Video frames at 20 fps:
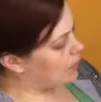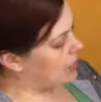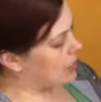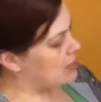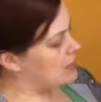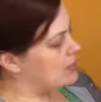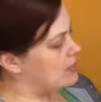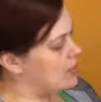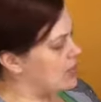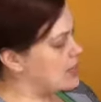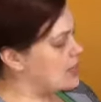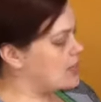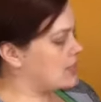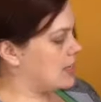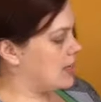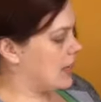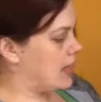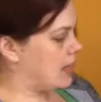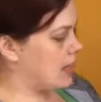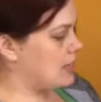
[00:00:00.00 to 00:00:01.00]
in this
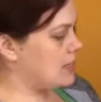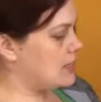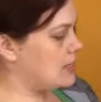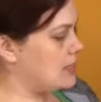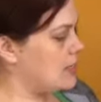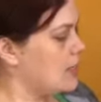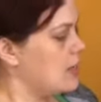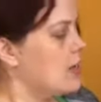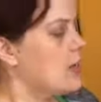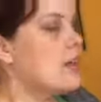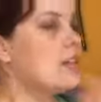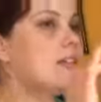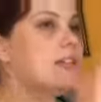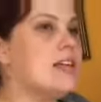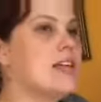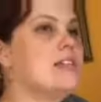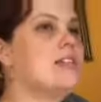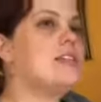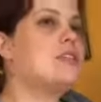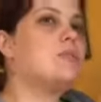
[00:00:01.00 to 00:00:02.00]
case,
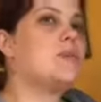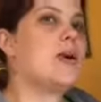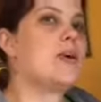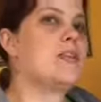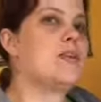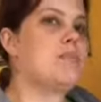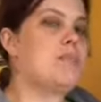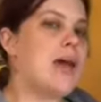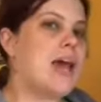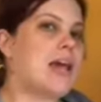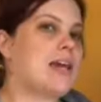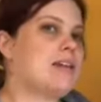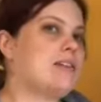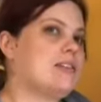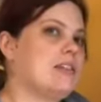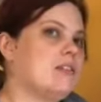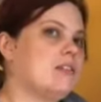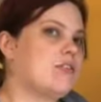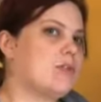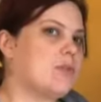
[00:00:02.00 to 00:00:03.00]
this is where the
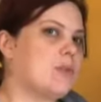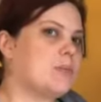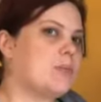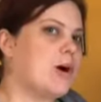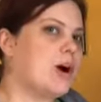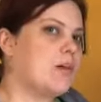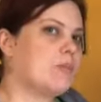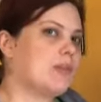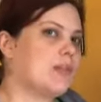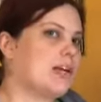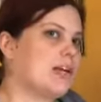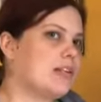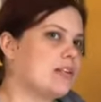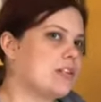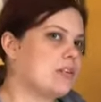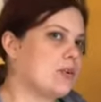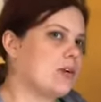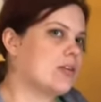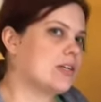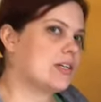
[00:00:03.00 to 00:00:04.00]
pectin from the marmalade is
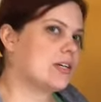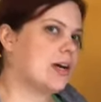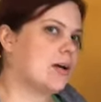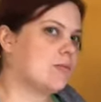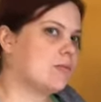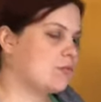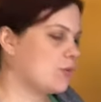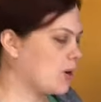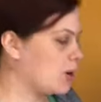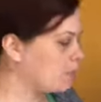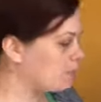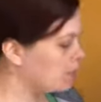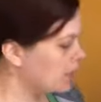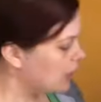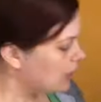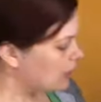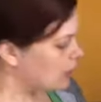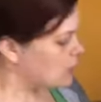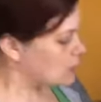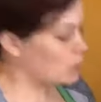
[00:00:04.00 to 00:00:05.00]
going to come from.
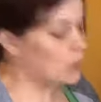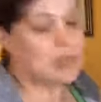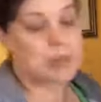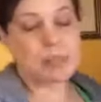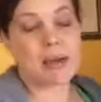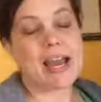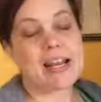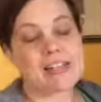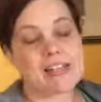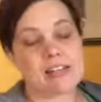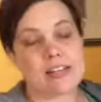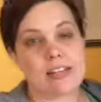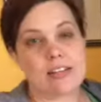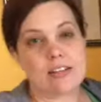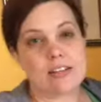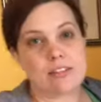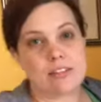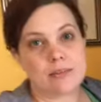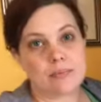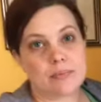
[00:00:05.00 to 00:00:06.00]
So what the pectin
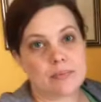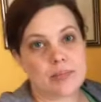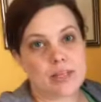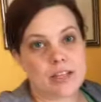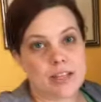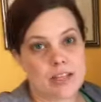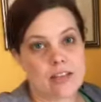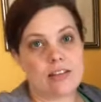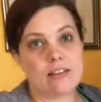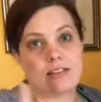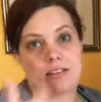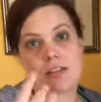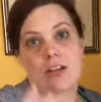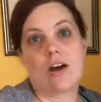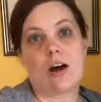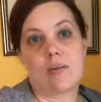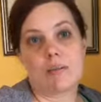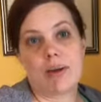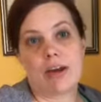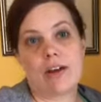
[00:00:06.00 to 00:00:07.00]
is, is the
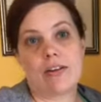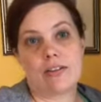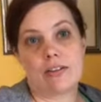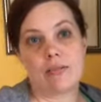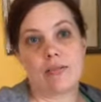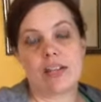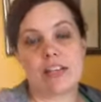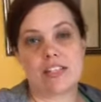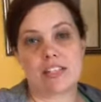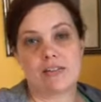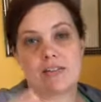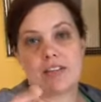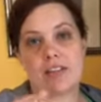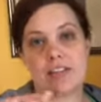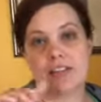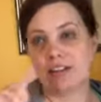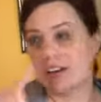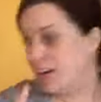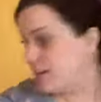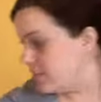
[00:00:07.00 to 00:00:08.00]
compound that makes
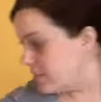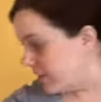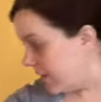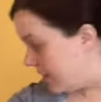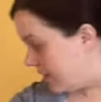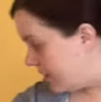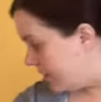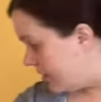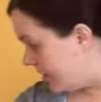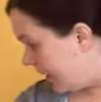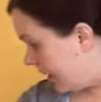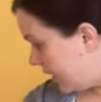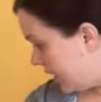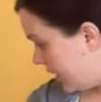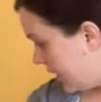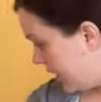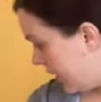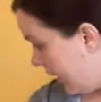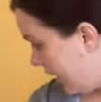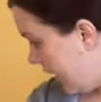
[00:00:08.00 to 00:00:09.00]
everything nice and thick
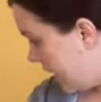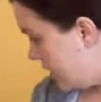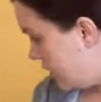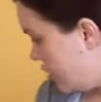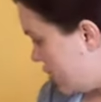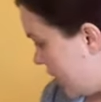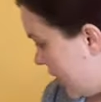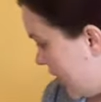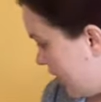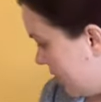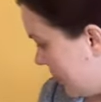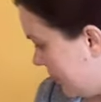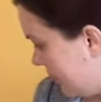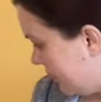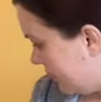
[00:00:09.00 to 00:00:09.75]
and jammy.